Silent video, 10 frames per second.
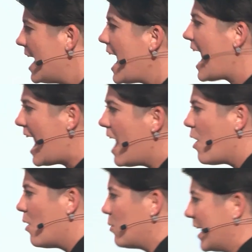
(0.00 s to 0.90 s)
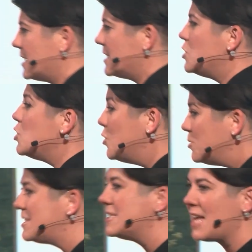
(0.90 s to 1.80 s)
how we can
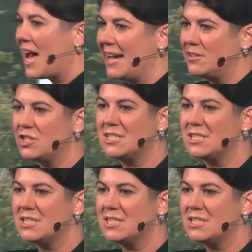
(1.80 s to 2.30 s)
use design to